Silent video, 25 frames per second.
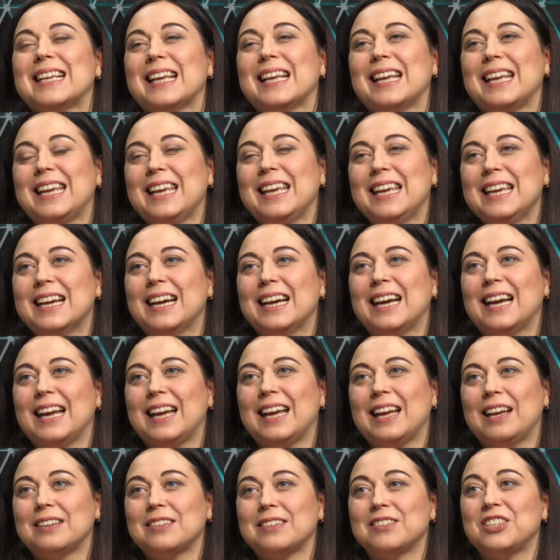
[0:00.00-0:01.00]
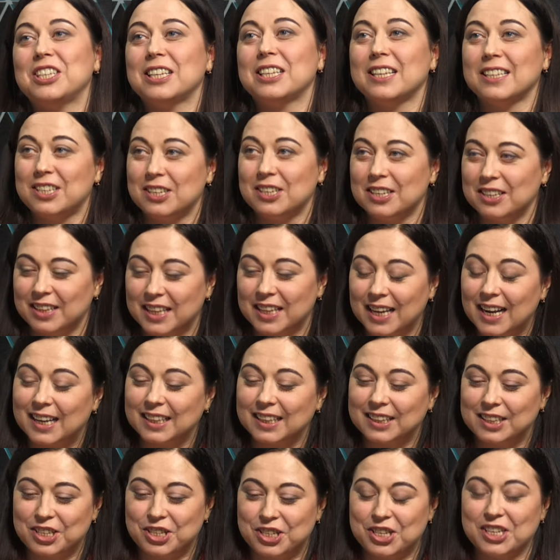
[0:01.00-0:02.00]
heating, water
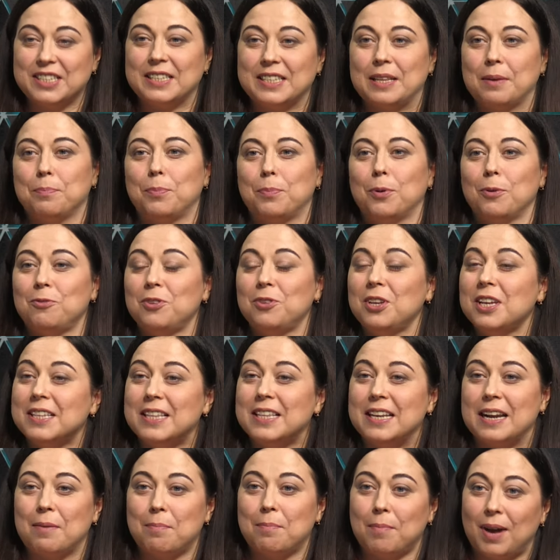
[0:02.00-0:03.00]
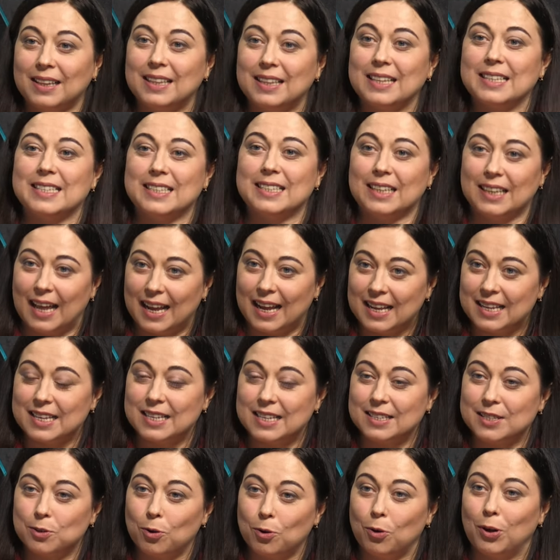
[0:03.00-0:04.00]
supplies. We want to breathe fresh
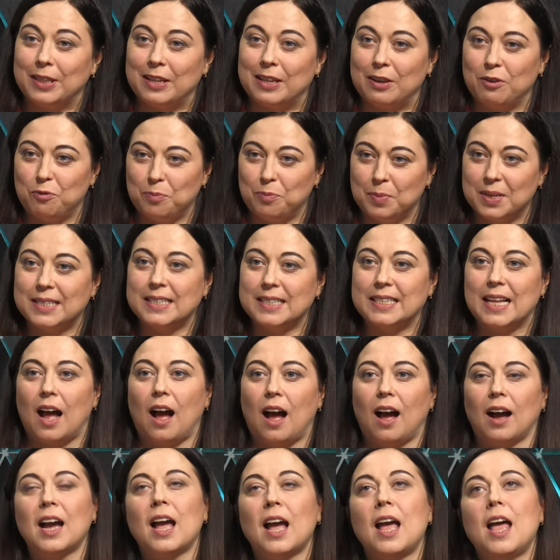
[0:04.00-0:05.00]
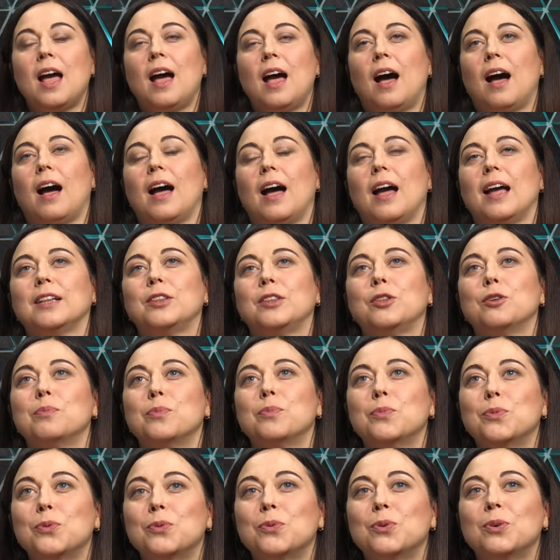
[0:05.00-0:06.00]
air. We want to have green
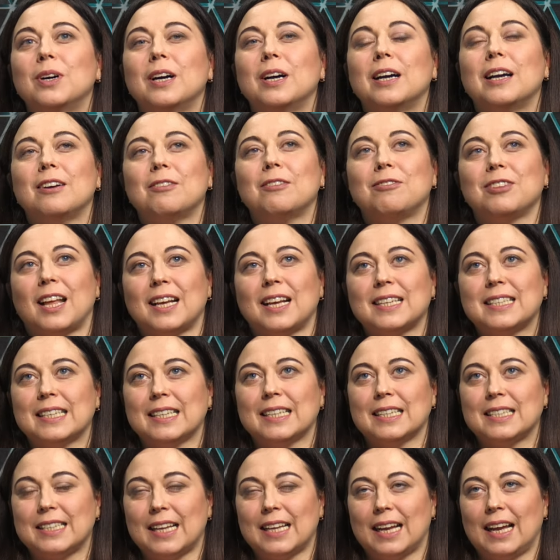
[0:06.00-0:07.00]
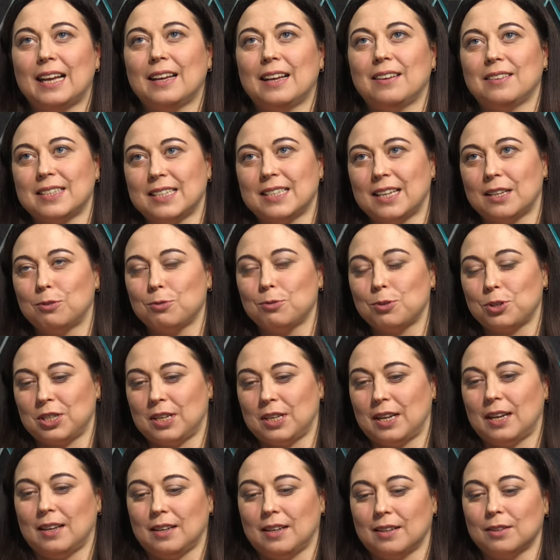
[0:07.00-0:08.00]
spaces in cities and
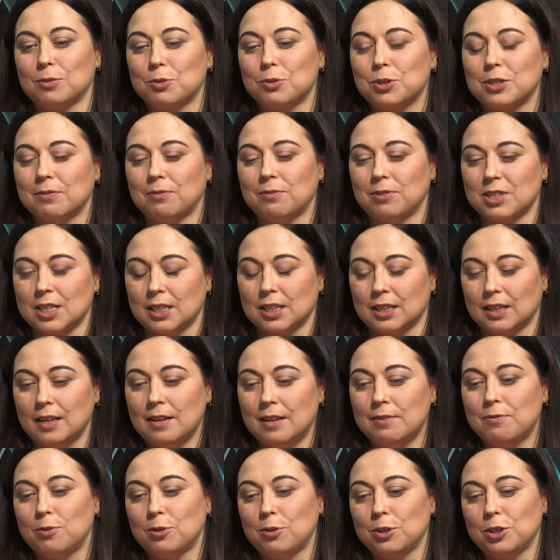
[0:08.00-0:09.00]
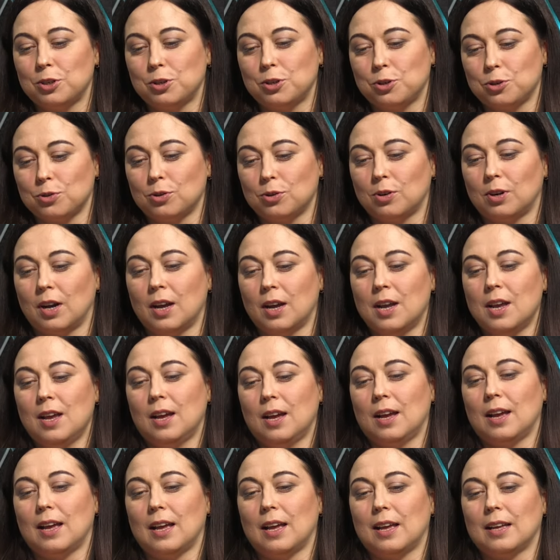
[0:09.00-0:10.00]
towns. It's very
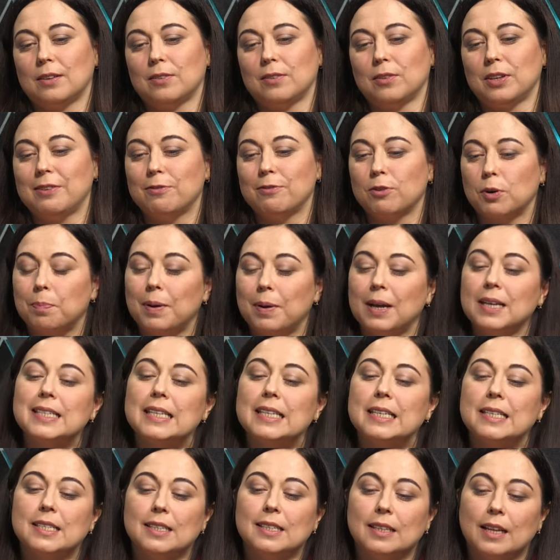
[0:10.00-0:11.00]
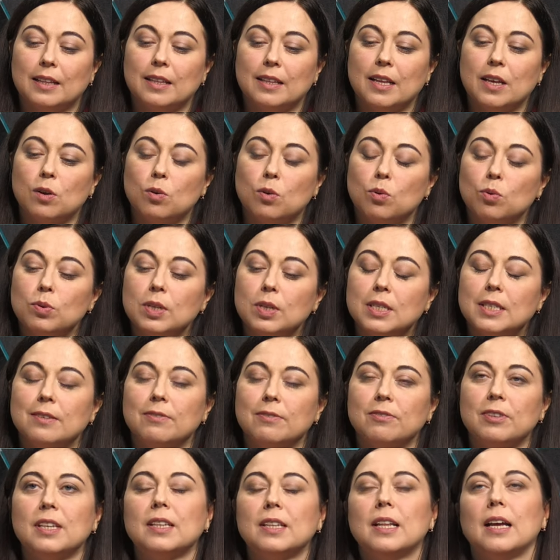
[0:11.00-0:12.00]
important that
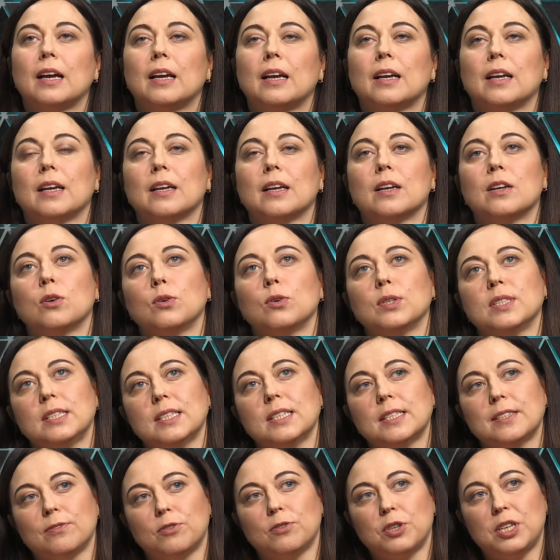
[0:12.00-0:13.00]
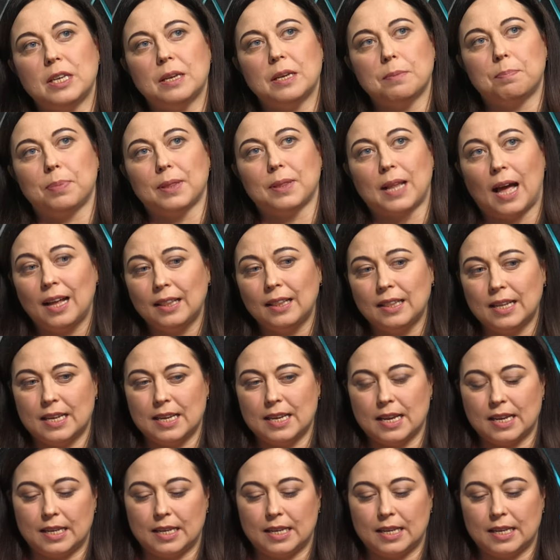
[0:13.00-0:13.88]
this European Green Deal,